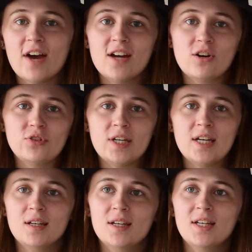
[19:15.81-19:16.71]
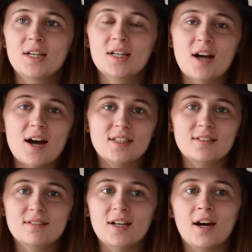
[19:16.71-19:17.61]
I had only got
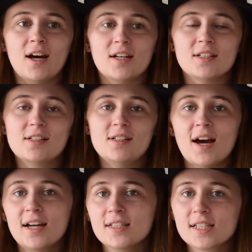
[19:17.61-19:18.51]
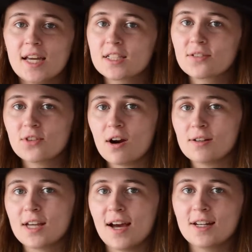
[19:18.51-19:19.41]
9 skeins of
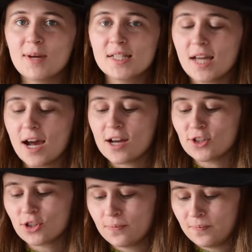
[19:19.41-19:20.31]
yarn to add to my stash